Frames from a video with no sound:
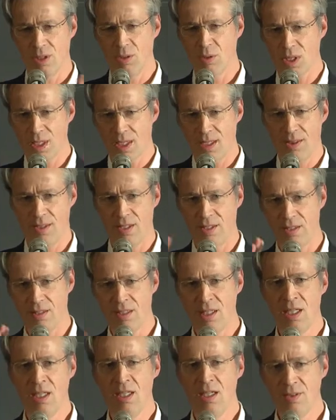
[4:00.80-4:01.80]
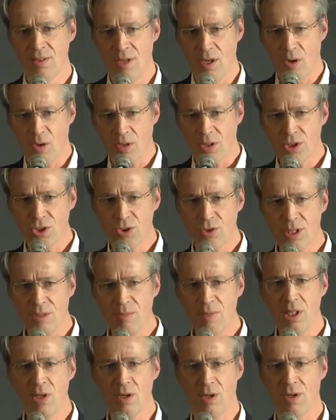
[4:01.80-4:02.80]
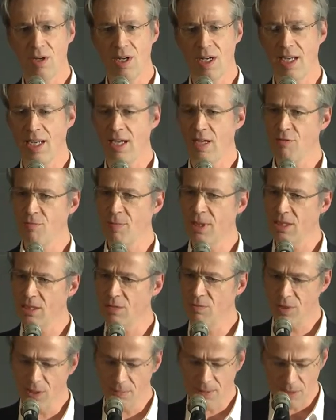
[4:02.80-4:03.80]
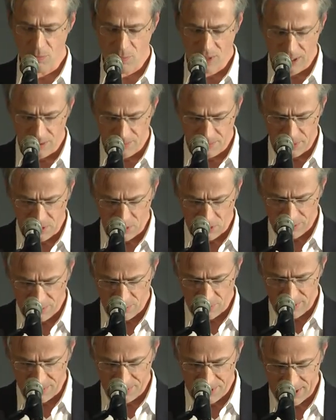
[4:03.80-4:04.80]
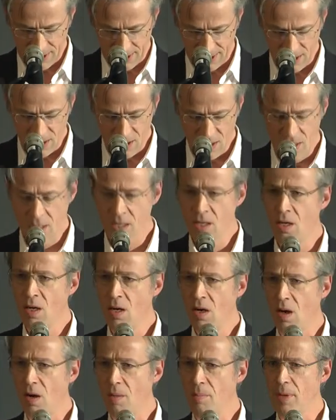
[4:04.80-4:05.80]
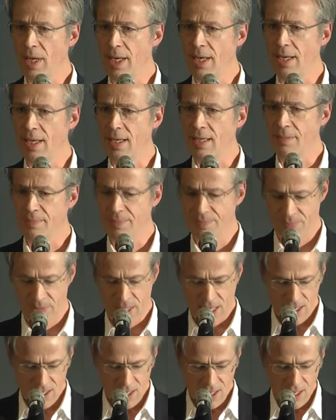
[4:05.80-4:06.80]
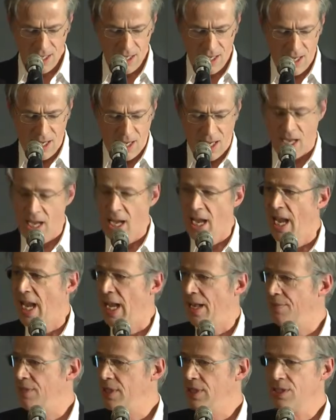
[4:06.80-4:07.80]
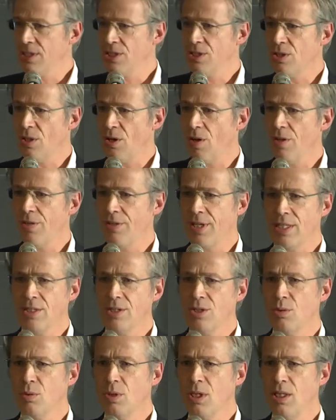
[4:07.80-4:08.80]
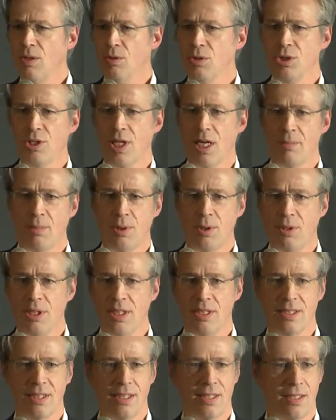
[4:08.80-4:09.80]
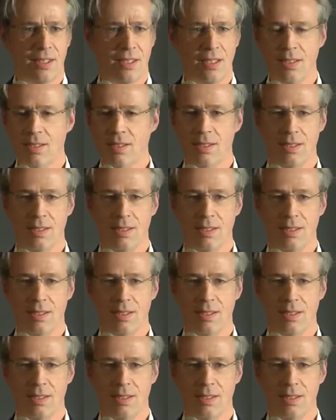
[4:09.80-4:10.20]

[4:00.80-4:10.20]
you know, cut the long stream we currently have, but it will be available on the website on Monday. And this is all thanks to Guido Scherp, who is he?